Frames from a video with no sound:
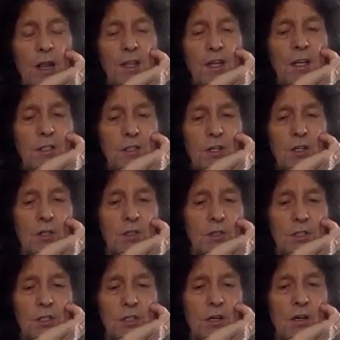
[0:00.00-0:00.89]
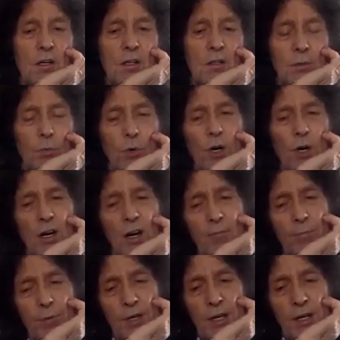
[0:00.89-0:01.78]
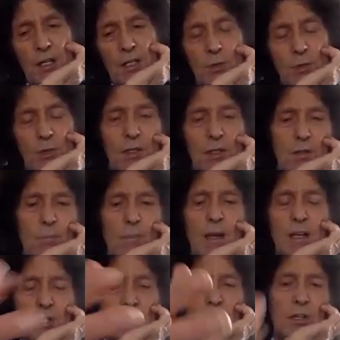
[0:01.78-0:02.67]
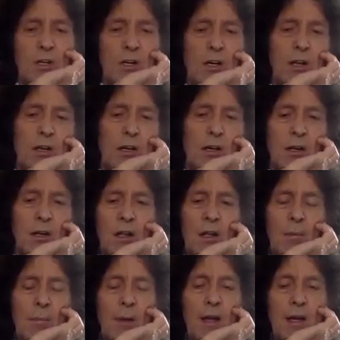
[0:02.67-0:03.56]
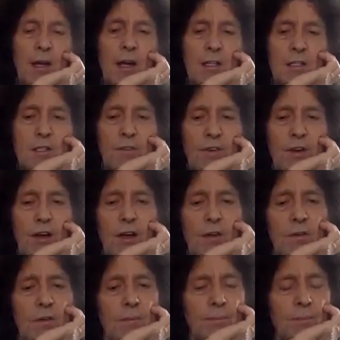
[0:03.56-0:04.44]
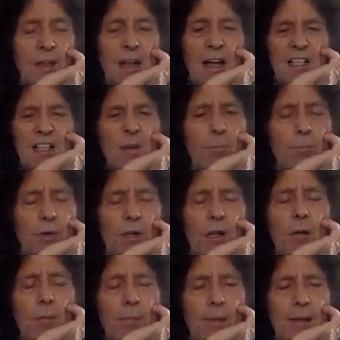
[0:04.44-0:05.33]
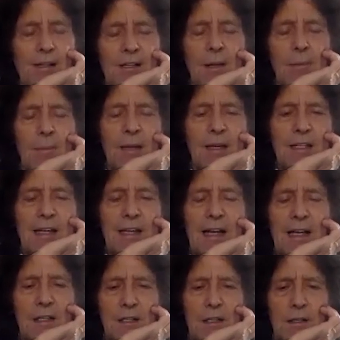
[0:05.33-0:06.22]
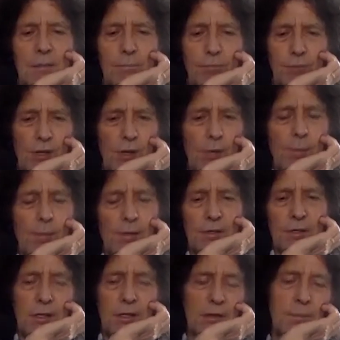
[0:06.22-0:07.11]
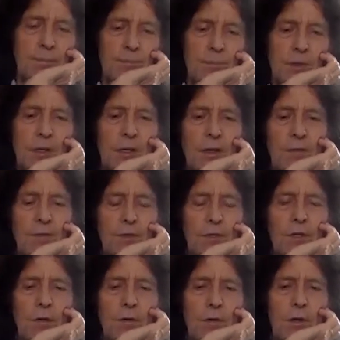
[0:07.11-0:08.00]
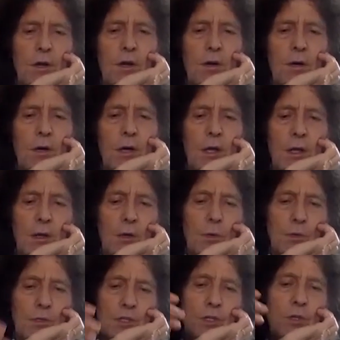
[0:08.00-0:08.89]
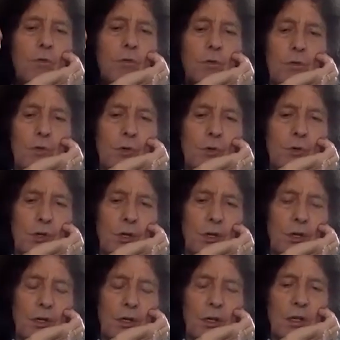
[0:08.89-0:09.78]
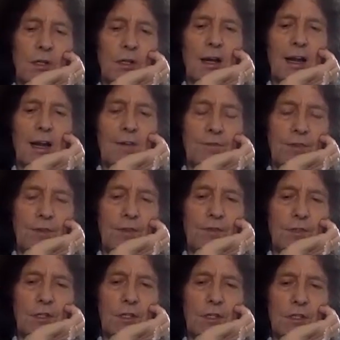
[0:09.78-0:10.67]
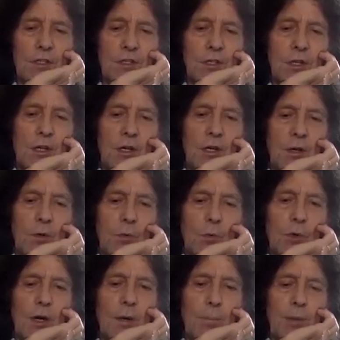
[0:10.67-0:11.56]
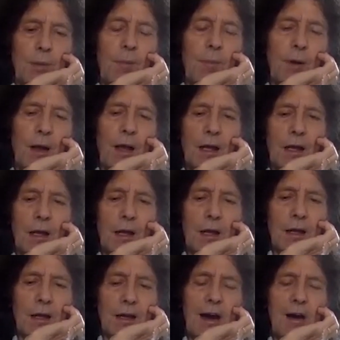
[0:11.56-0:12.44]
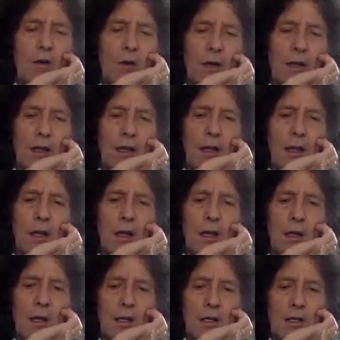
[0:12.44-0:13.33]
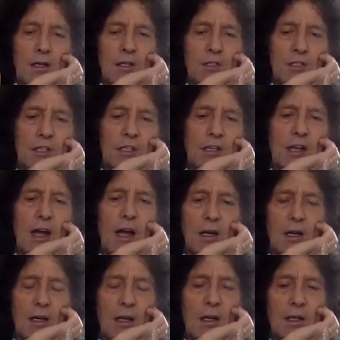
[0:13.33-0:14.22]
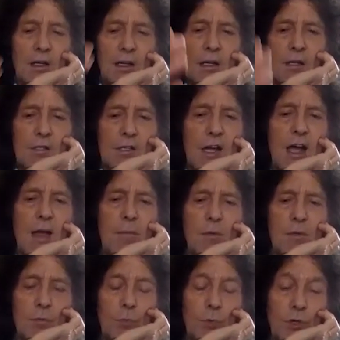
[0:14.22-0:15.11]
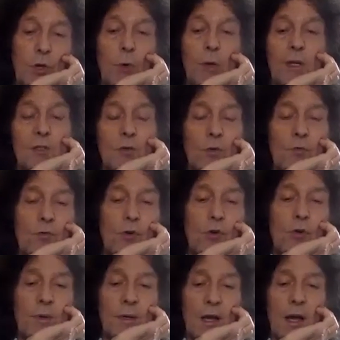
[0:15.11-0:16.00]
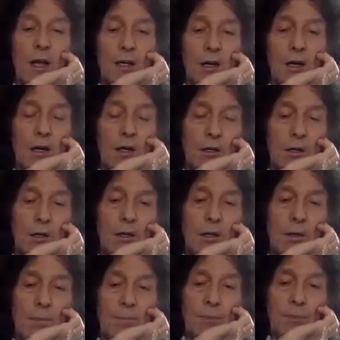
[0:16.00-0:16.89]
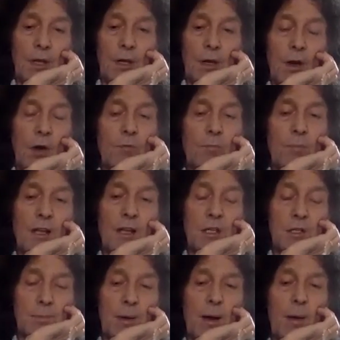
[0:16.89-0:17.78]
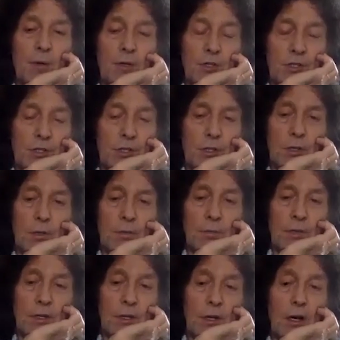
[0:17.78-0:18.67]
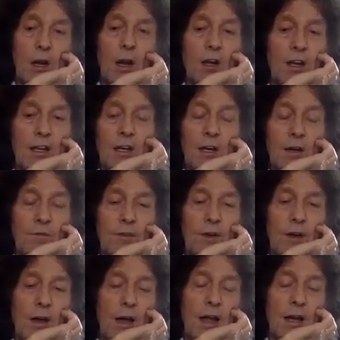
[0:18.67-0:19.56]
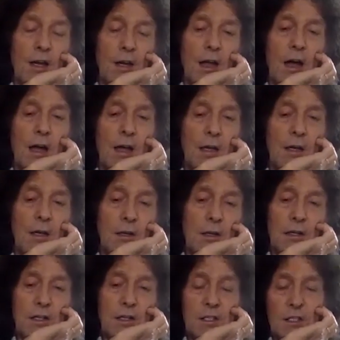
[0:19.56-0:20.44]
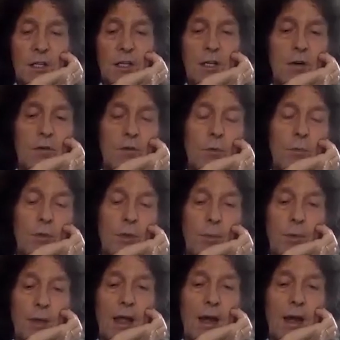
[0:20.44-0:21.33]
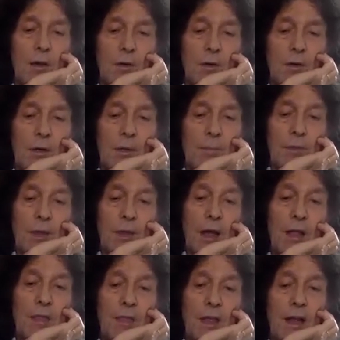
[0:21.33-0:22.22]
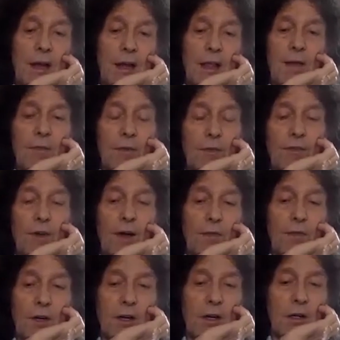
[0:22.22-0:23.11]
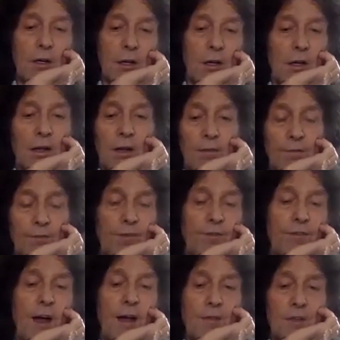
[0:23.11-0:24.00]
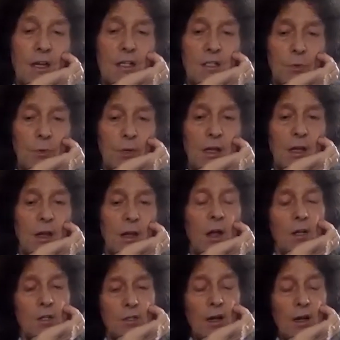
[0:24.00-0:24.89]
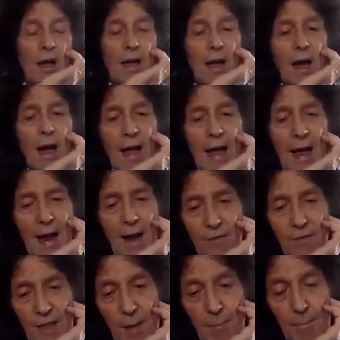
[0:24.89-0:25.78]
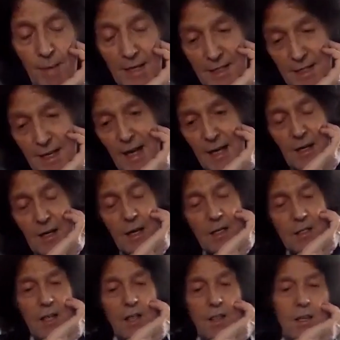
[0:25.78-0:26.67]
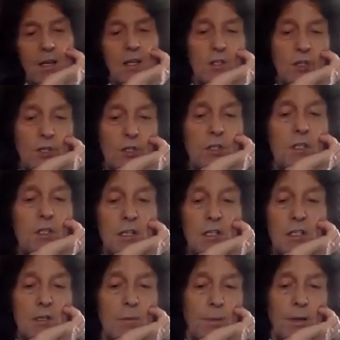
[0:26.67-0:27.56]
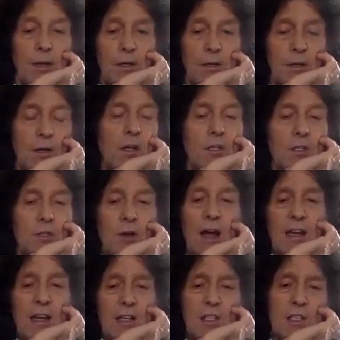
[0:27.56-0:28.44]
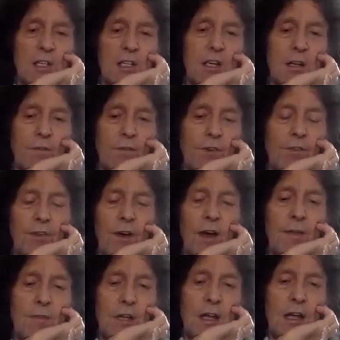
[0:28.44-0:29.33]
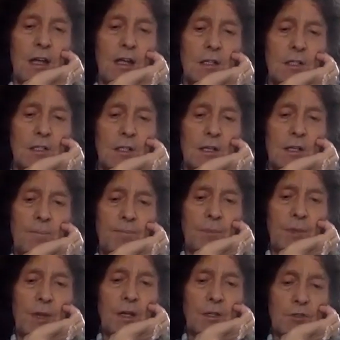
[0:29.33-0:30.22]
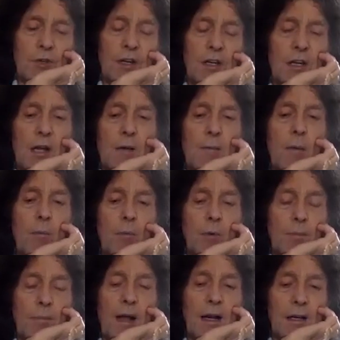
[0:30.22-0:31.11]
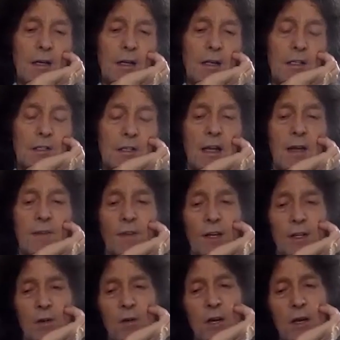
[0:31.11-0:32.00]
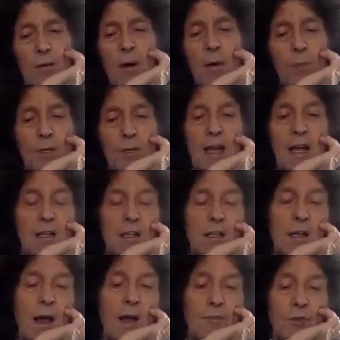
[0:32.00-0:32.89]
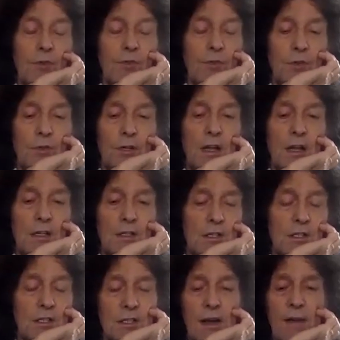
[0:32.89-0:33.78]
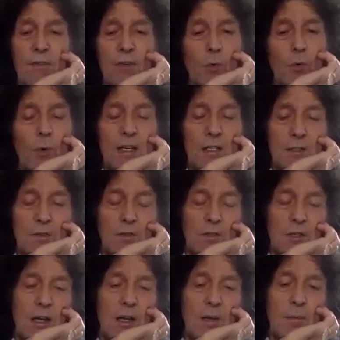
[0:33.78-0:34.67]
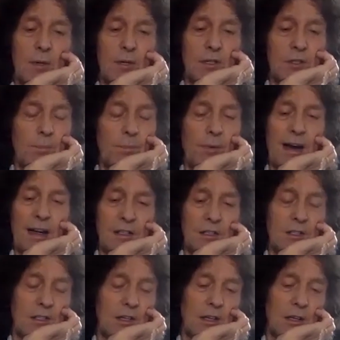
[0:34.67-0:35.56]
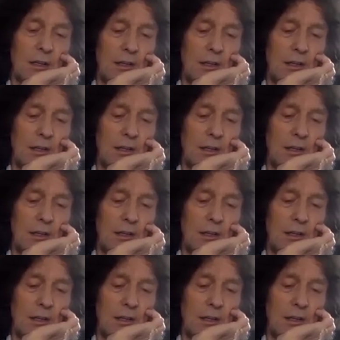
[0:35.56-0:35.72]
think is a good song, the work mm-hmm. I put into it. You mentioned earlier my nine to five. That's a brill building mentality. Brill building, if you don't know, was in New York in the late 50s, where people like uh, Carole King, Neil mm-hmm. Sedaka, Neil Diamond would go into a room at nine o'clock, owned by this publisher, clock in at, five, at nine, sit in a room with a piano, and then leave at five o'clock for five days a week. So I, I have that mentality because I think it's good discipline. So I can mm-hmm. sit for five days trying to come up with melodies. And if I don't come up with anything after a few days, it's never a waste of time because you're practicing.